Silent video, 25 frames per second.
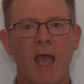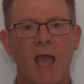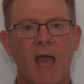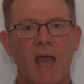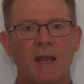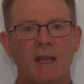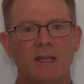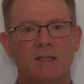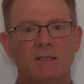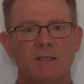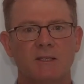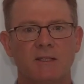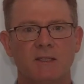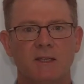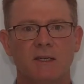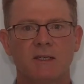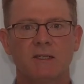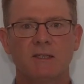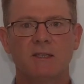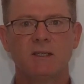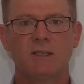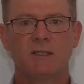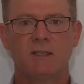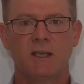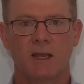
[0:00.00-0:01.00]
And at
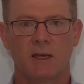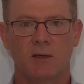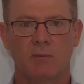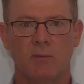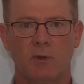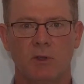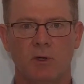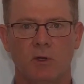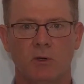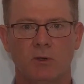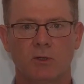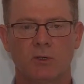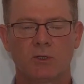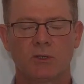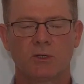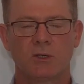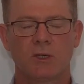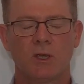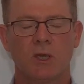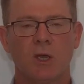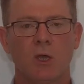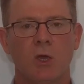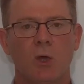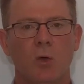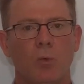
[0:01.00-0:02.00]
60 centimeters,
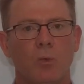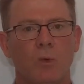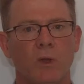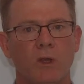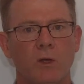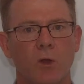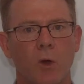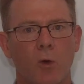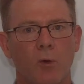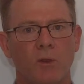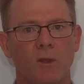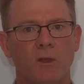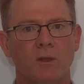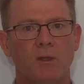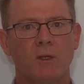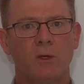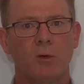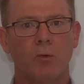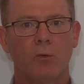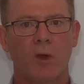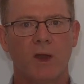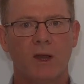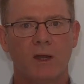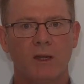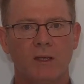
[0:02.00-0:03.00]
we know that the
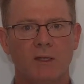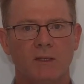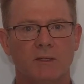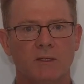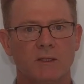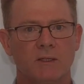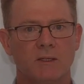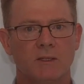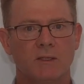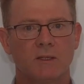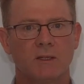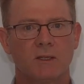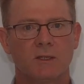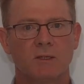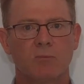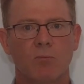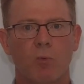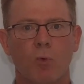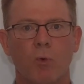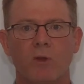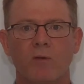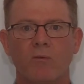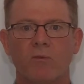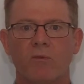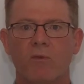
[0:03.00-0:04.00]
irradiance is
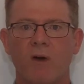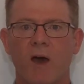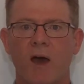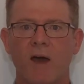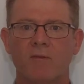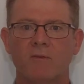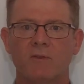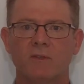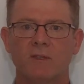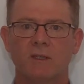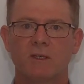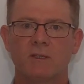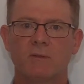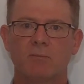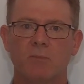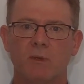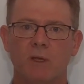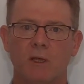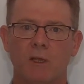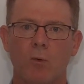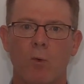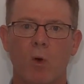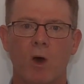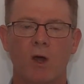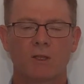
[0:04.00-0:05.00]
6.56
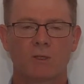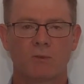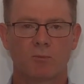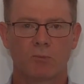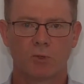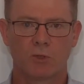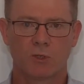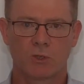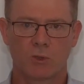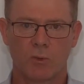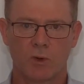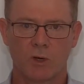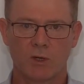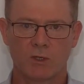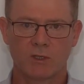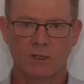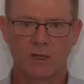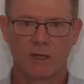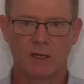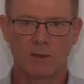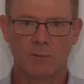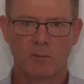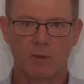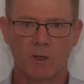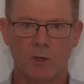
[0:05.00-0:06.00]
milliwatts per square
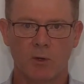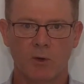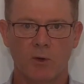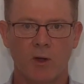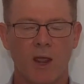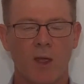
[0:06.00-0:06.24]
centimeter.